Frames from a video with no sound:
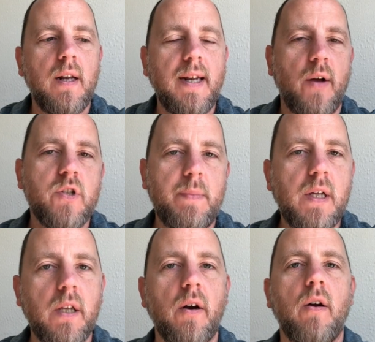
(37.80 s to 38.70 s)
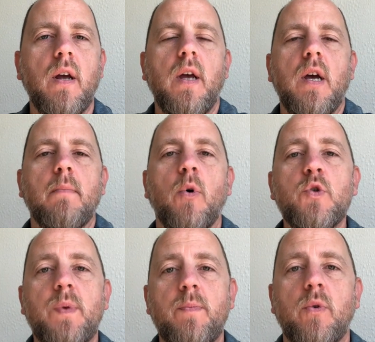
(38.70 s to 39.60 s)
Now, to be clear,
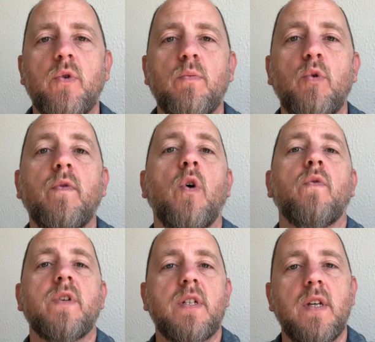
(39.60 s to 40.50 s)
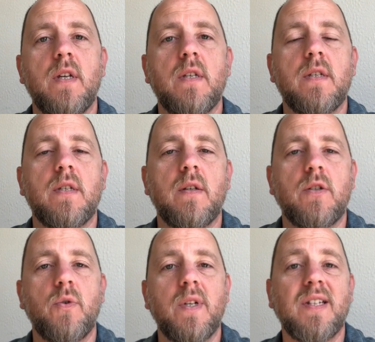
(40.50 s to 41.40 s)
most people who move overseas
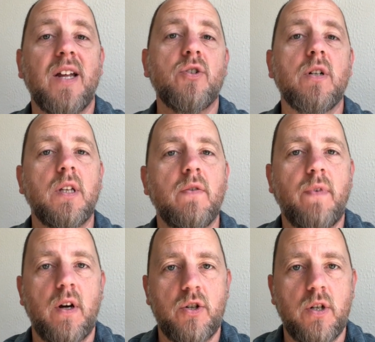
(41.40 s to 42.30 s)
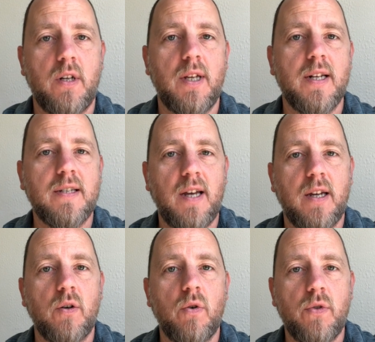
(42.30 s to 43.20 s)
to intentionally function in a
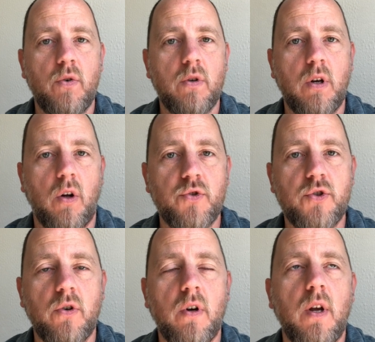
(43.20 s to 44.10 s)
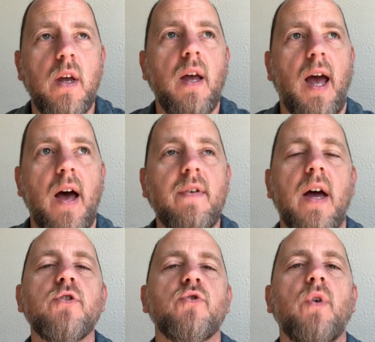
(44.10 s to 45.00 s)
second or third culture have
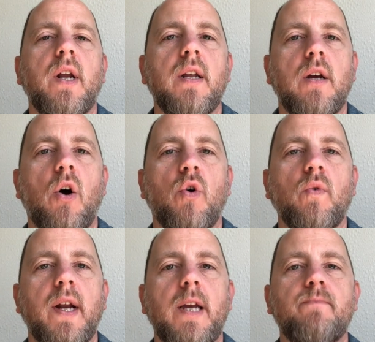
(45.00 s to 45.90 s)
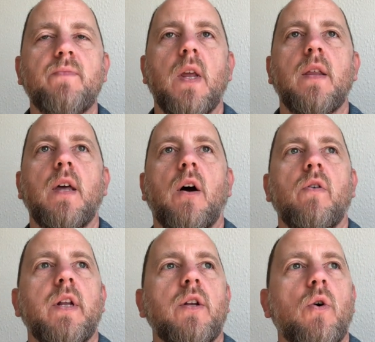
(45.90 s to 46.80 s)
had training already. They
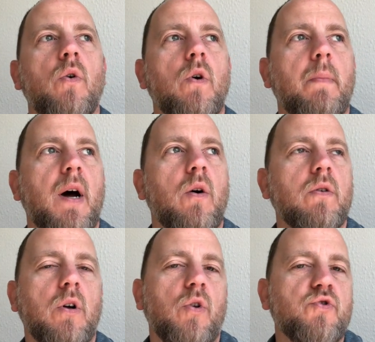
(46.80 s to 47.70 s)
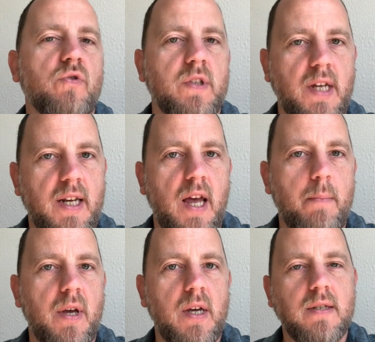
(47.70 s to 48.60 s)
already know about cultural
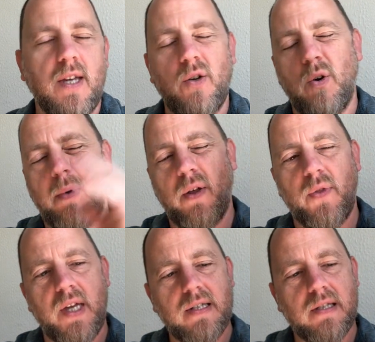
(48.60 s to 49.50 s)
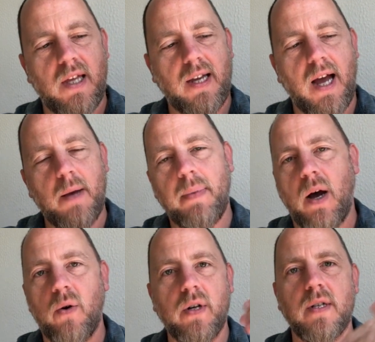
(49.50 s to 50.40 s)
dynamics. They know about things like high
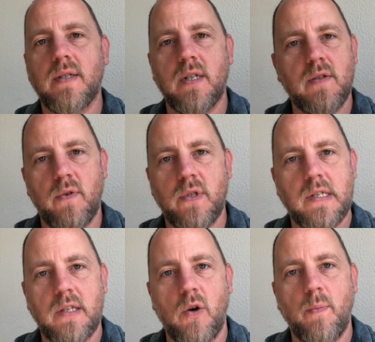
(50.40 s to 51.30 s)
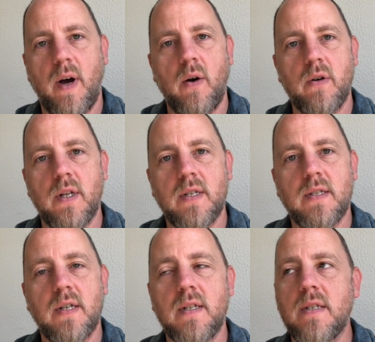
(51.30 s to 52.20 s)
power distance versus low power
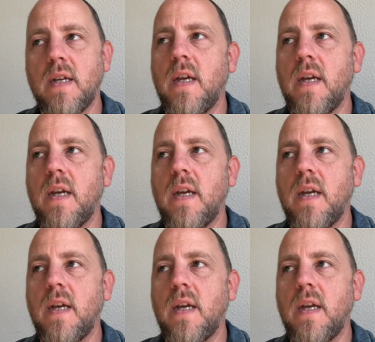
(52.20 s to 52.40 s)
distance,